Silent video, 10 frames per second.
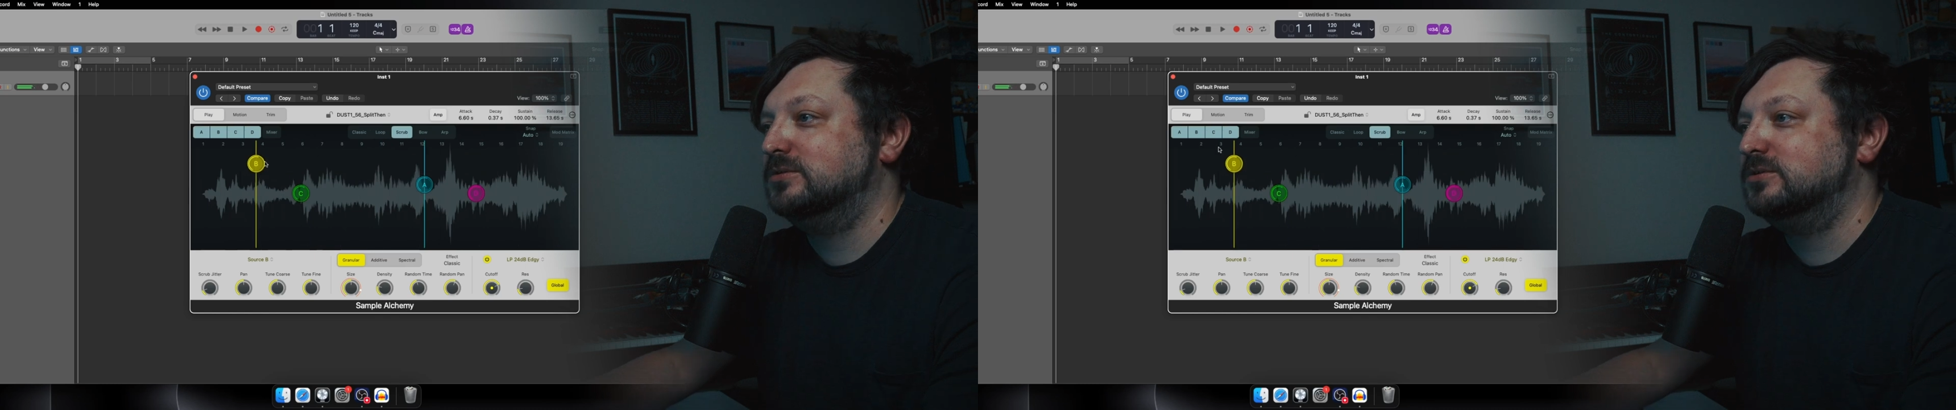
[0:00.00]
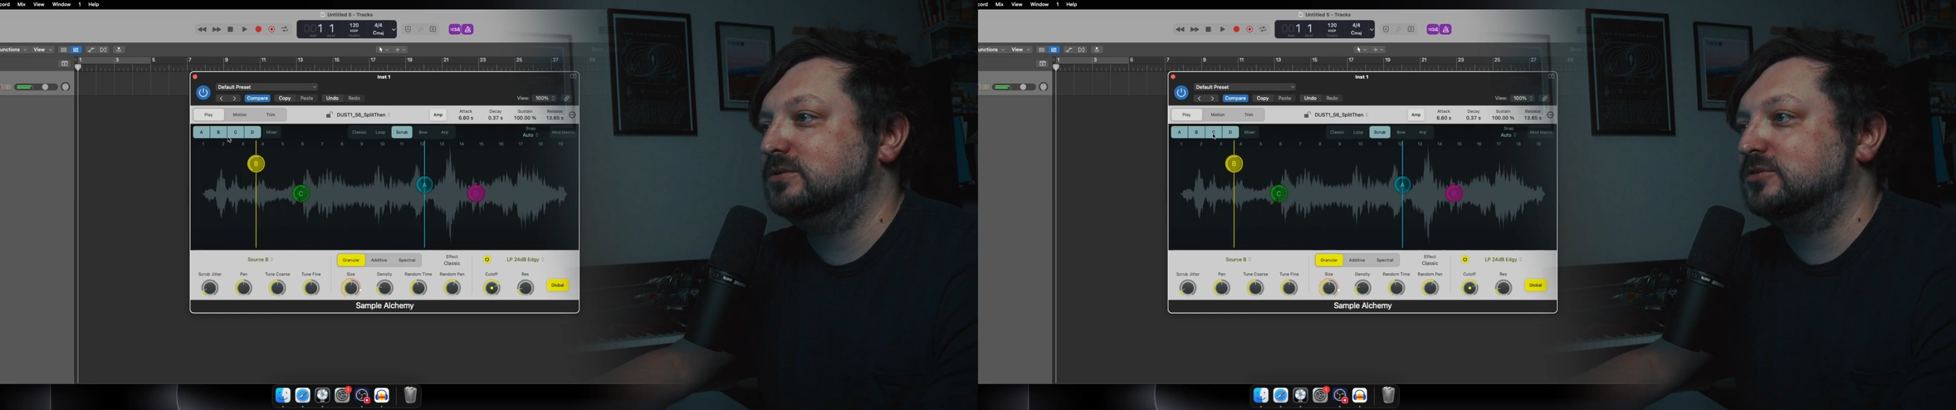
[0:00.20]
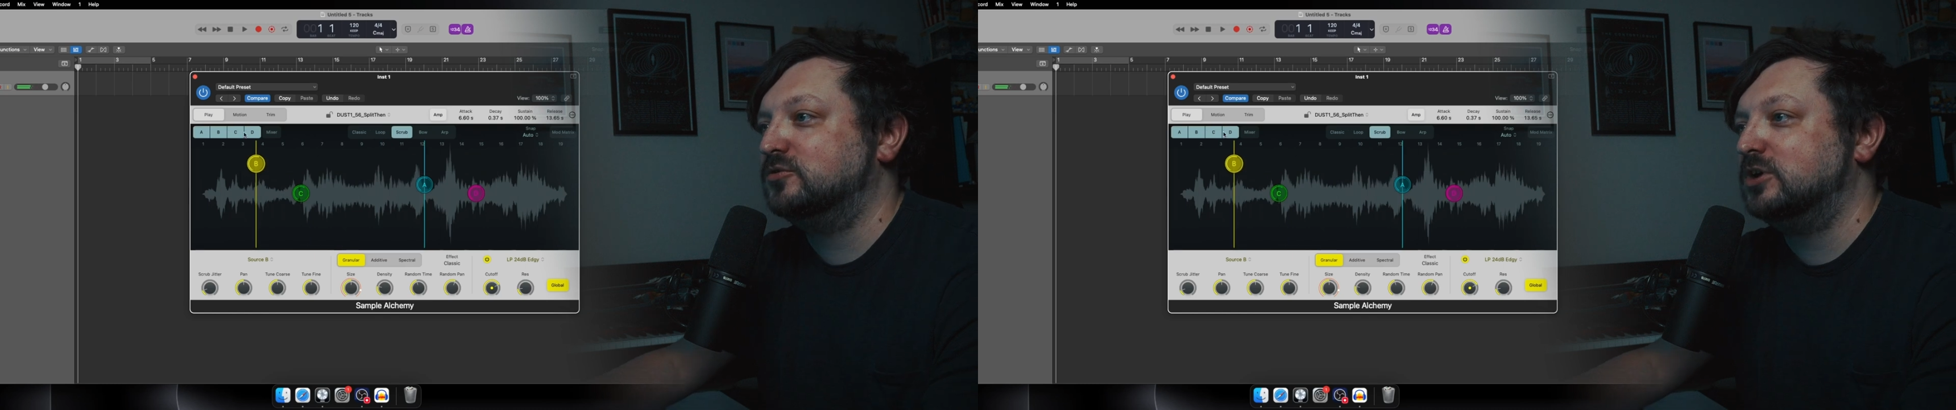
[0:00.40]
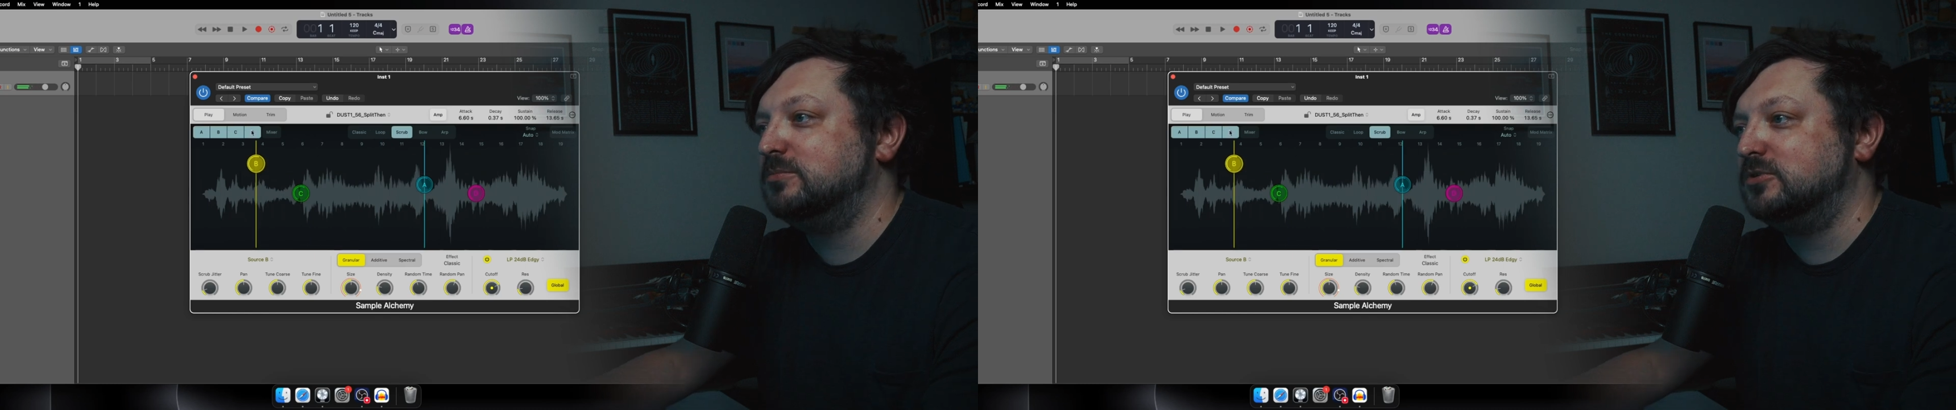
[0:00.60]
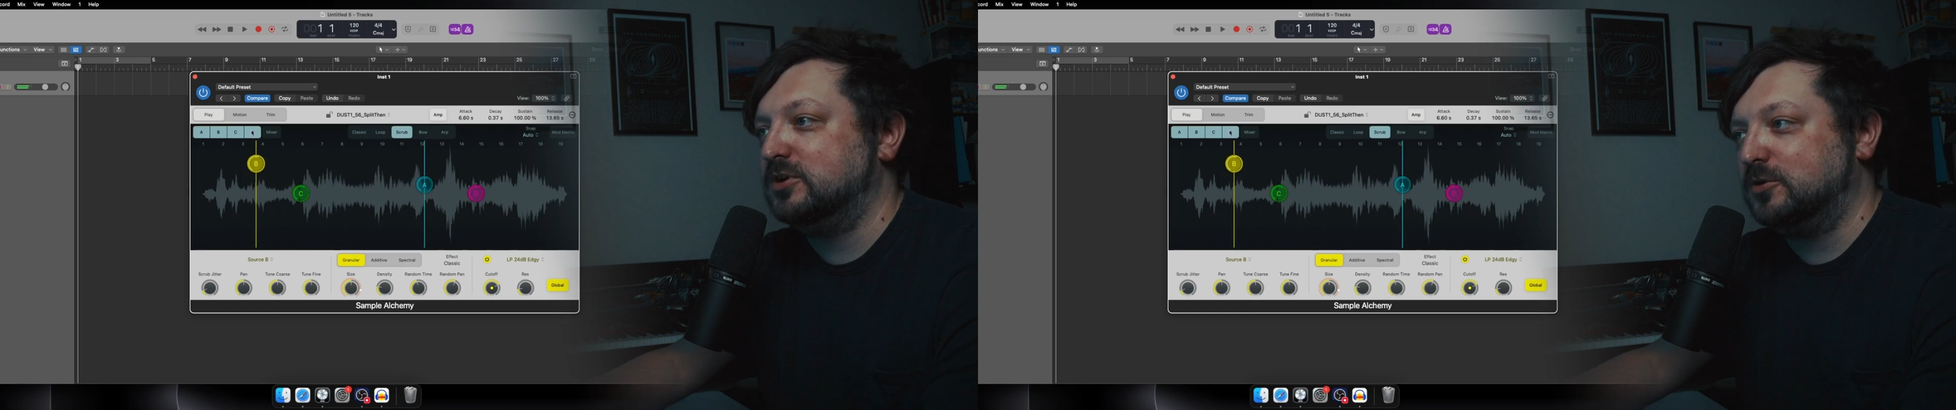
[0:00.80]
So scrub,
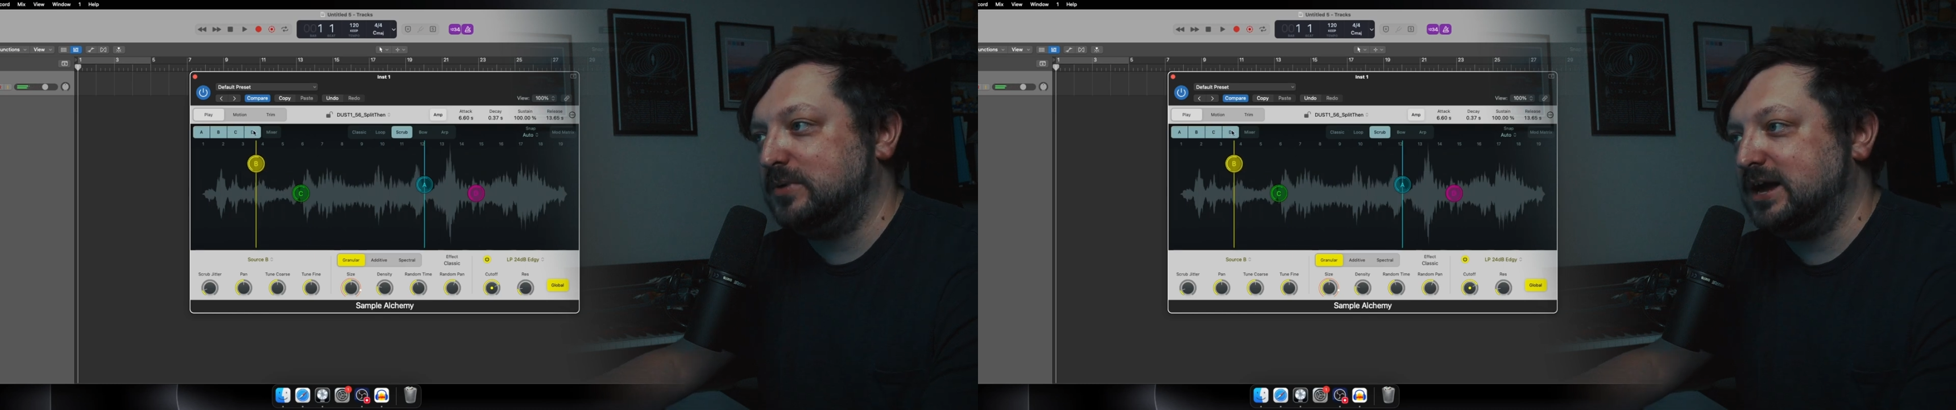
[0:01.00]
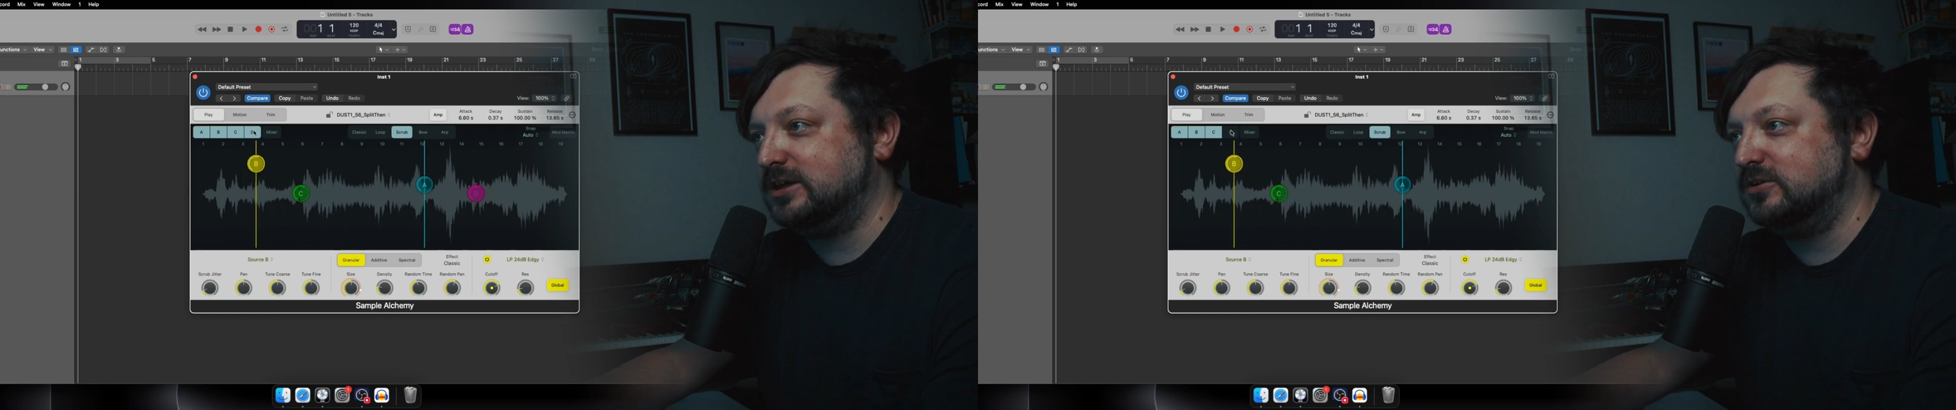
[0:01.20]
you go back,